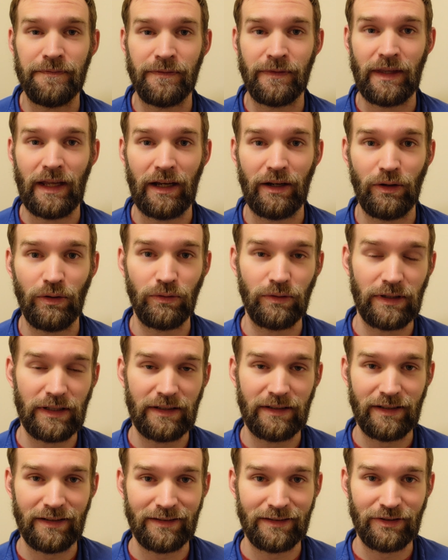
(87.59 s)
not only
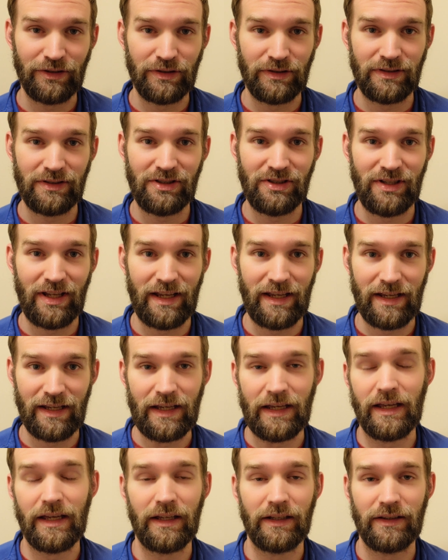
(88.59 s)
does it just
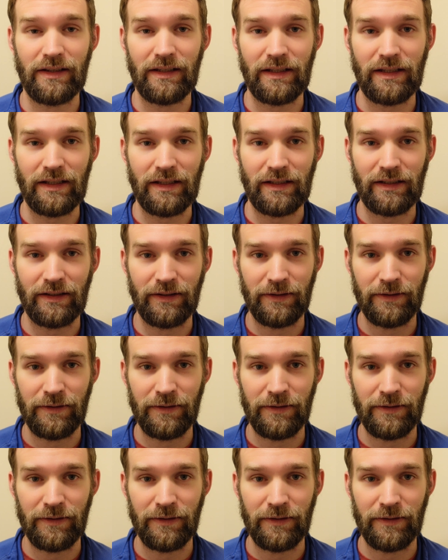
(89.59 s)
stay at the